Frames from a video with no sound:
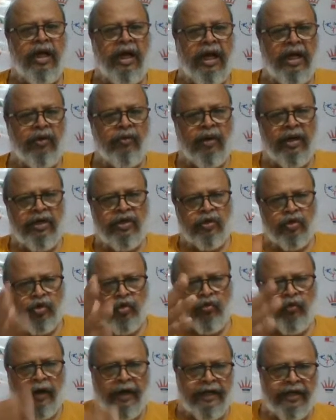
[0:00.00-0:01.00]
I want you
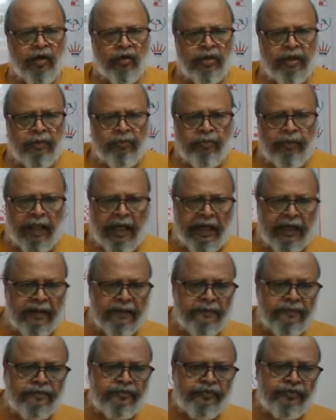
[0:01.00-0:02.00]
to find out a plan.
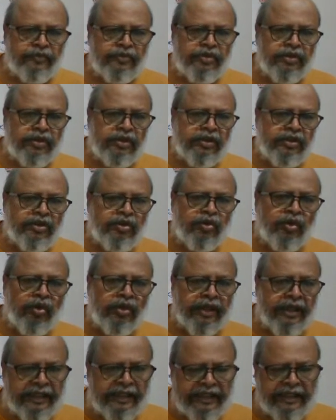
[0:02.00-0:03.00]

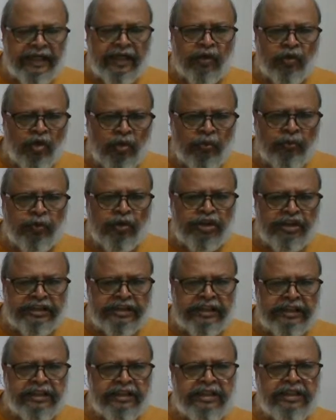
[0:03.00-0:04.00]
Getting a good
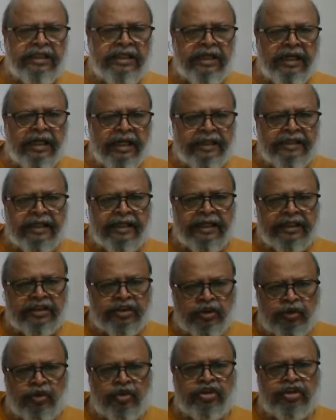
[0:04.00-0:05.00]
position and then
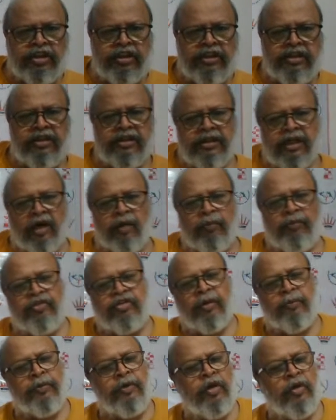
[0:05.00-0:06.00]
execution. Now
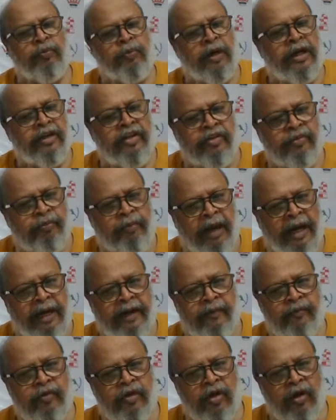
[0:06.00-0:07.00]
bishop into pawn is
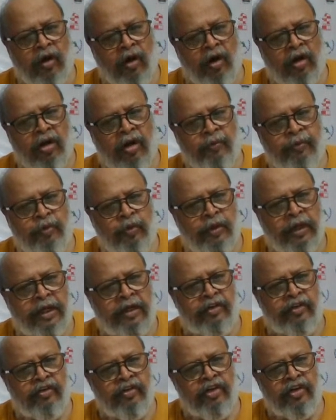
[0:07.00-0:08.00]
bad. All of you
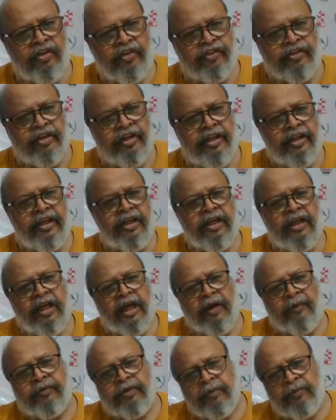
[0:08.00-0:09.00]
can see
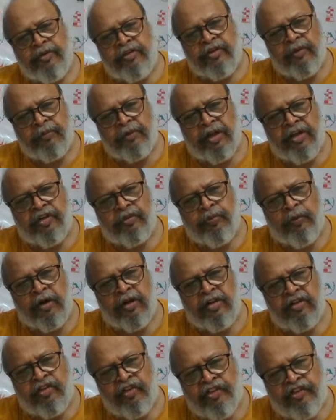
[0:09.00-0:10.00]
after bishop takes
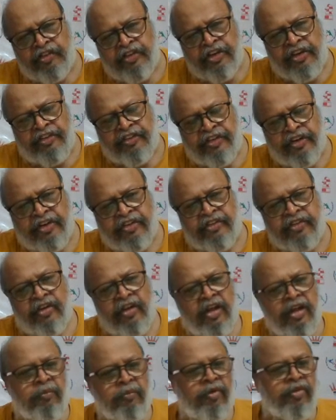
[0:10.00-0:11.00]
pawn, so c6,
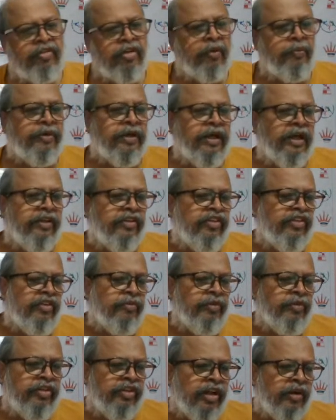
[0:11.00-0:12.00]
bishop here. This is a
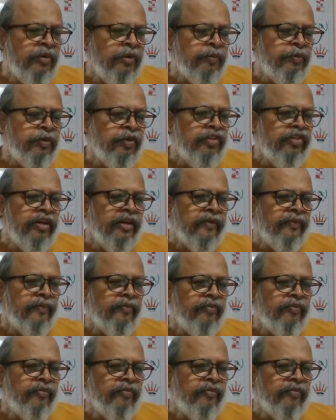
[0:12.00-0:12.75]
miserable position.